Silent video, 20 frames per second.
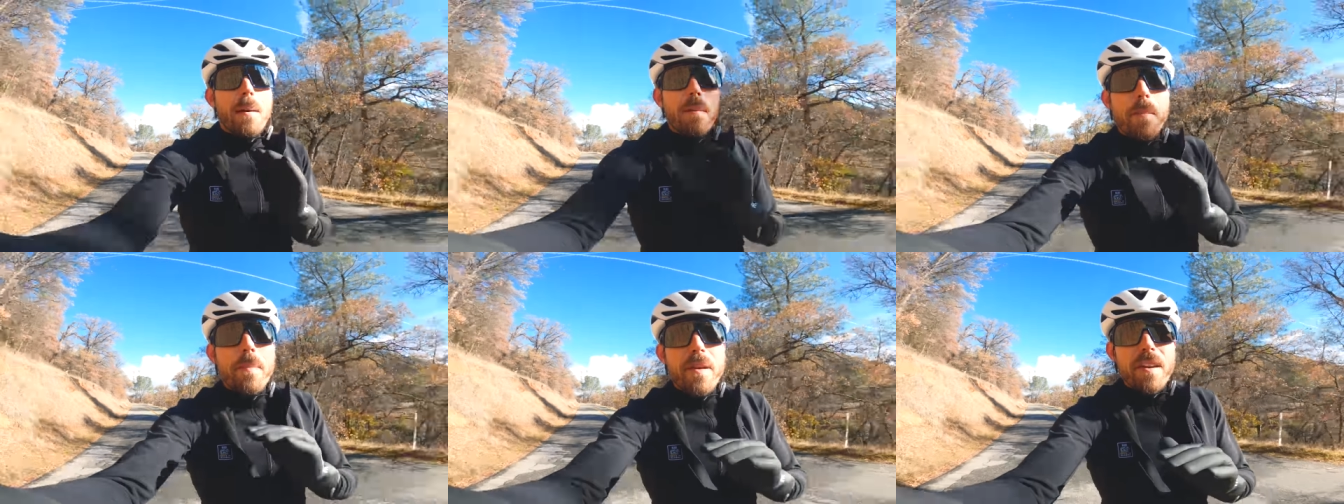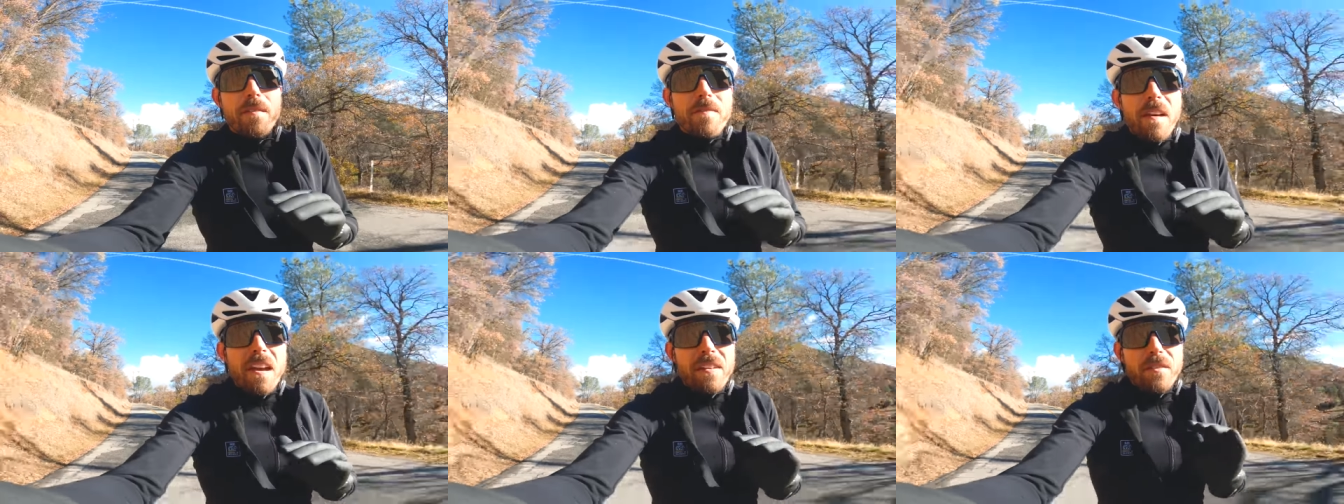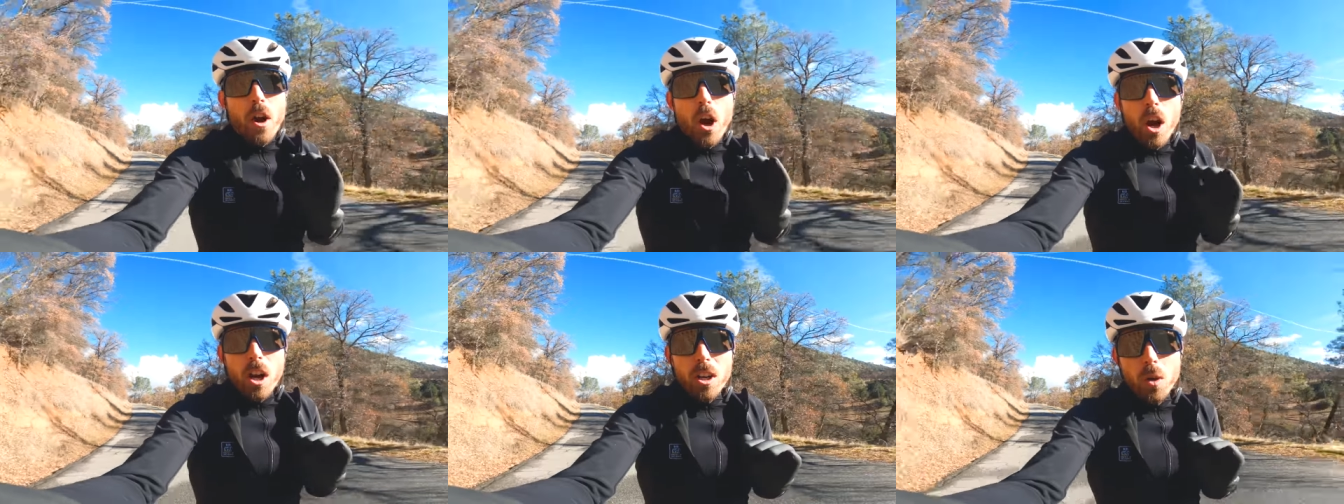I'm a big
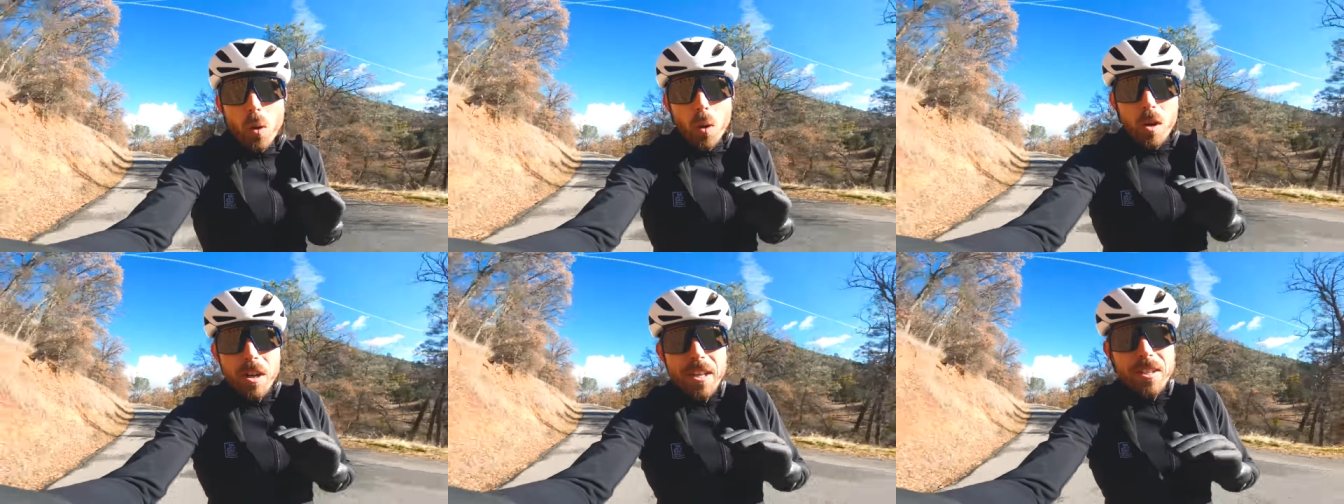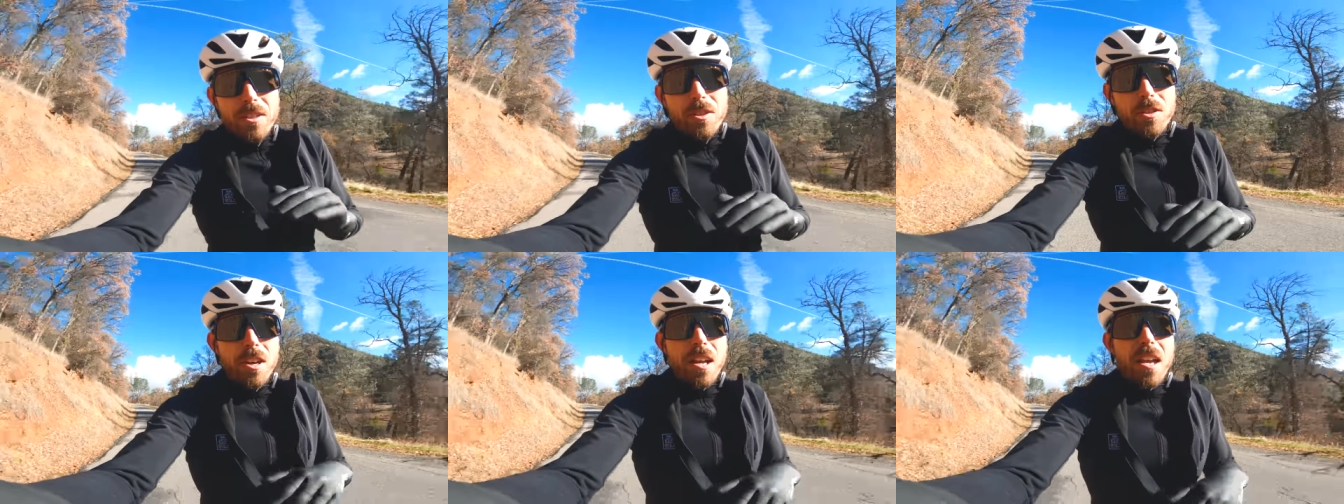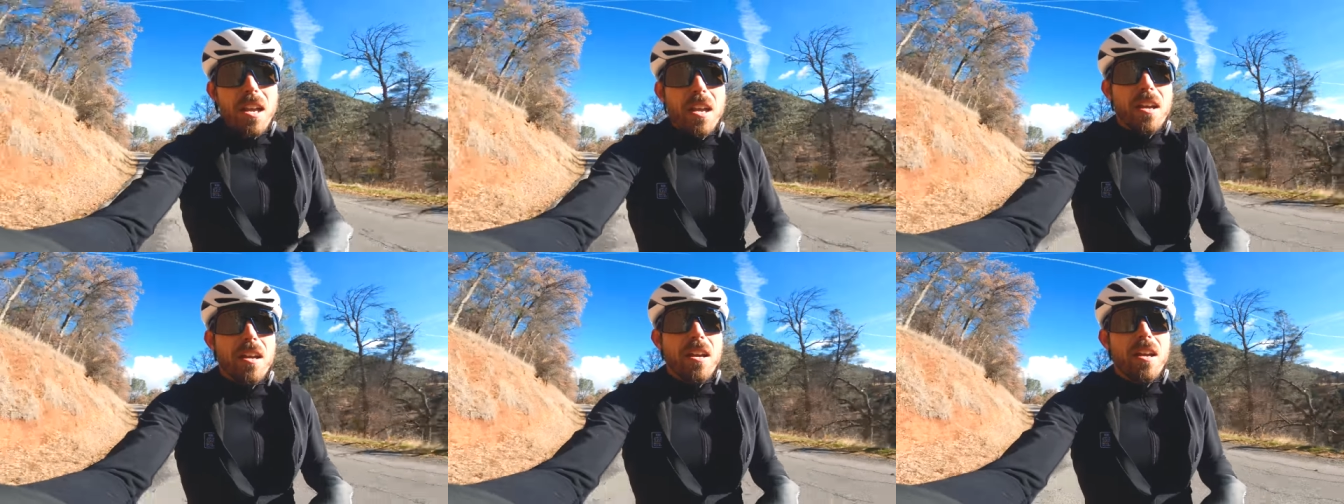fan of hardcore
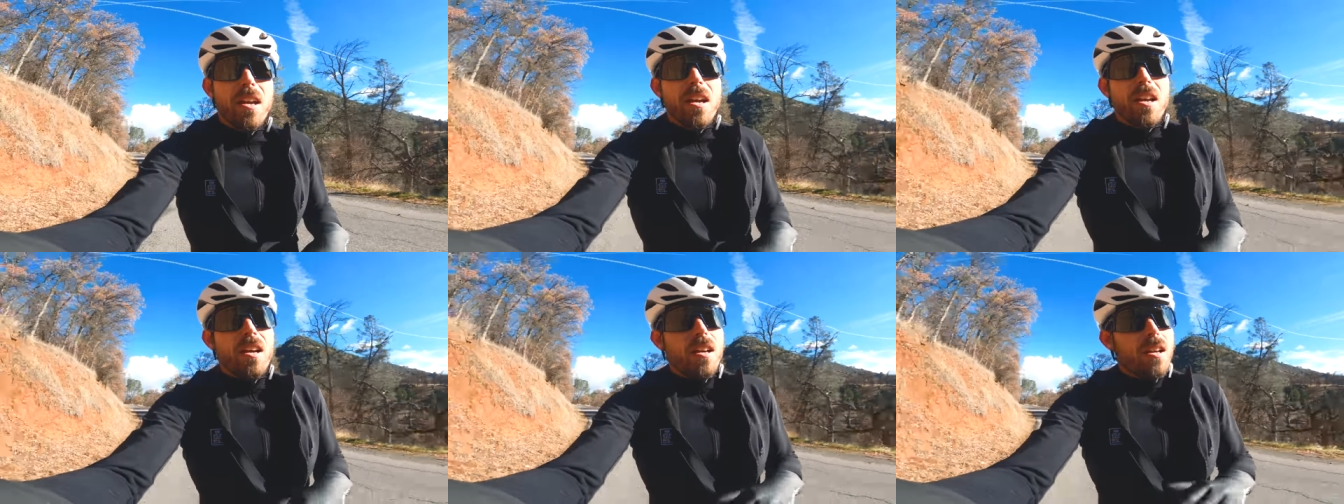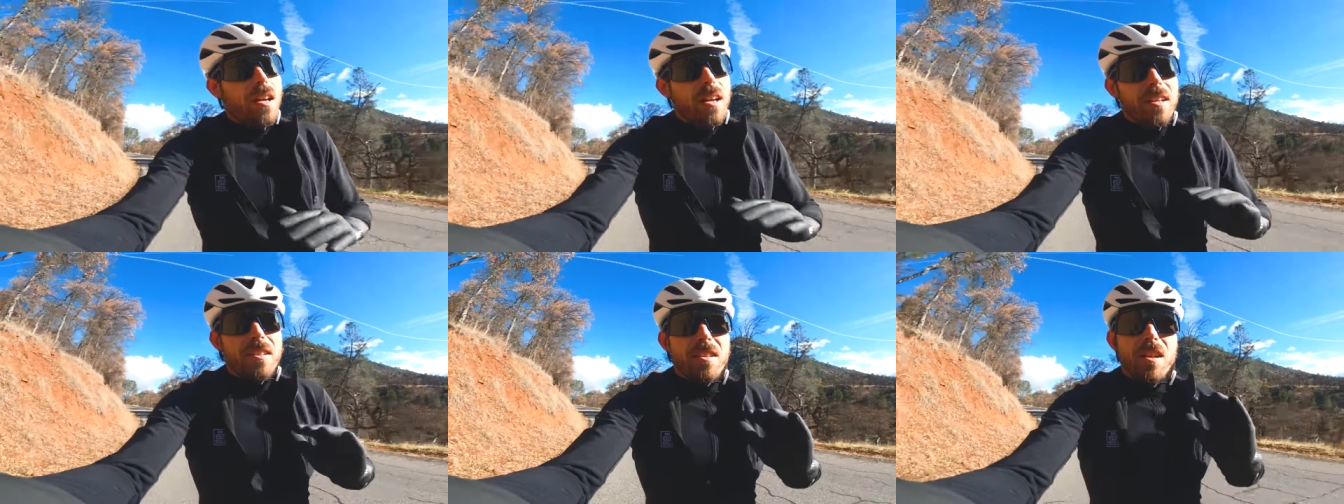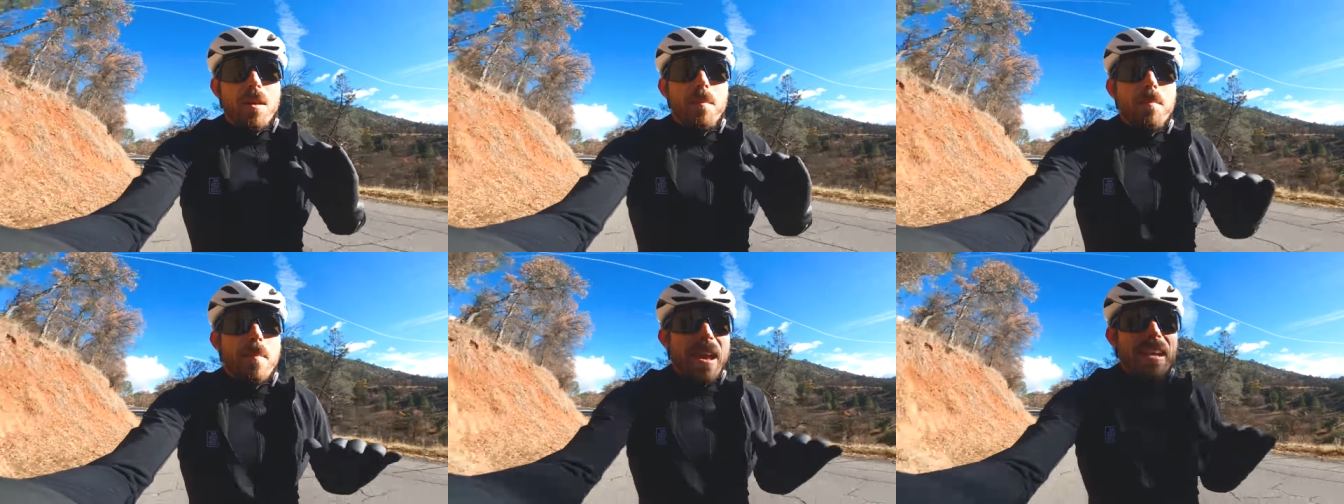history.
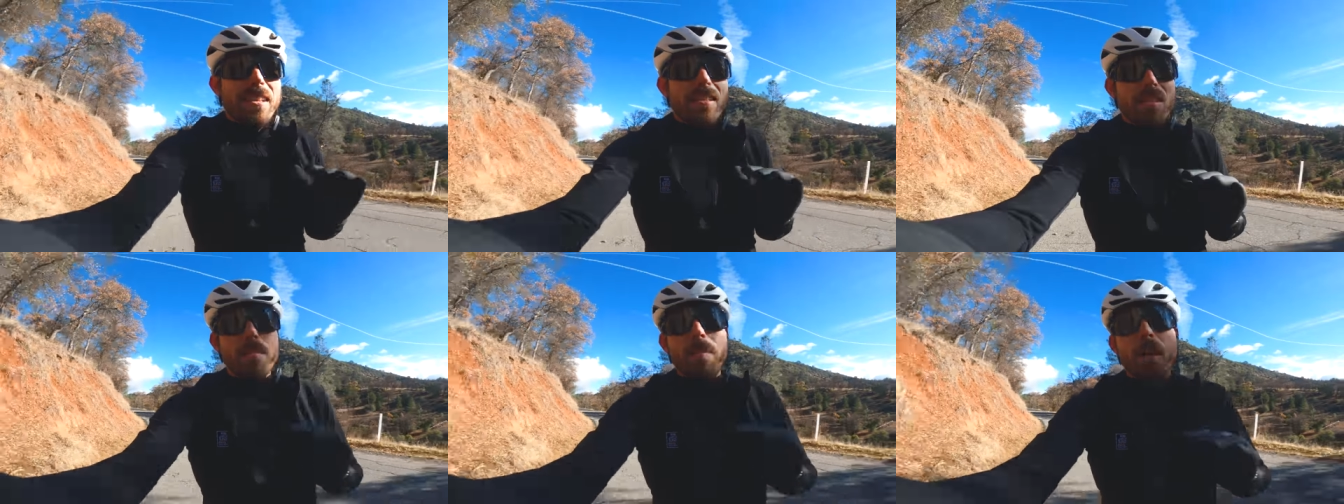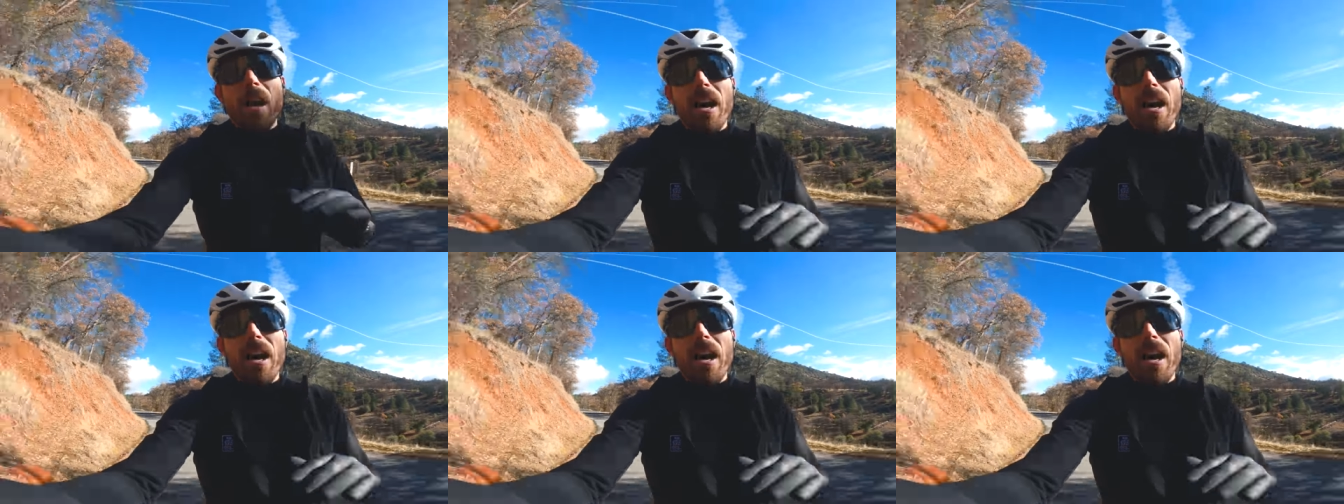It's an amazing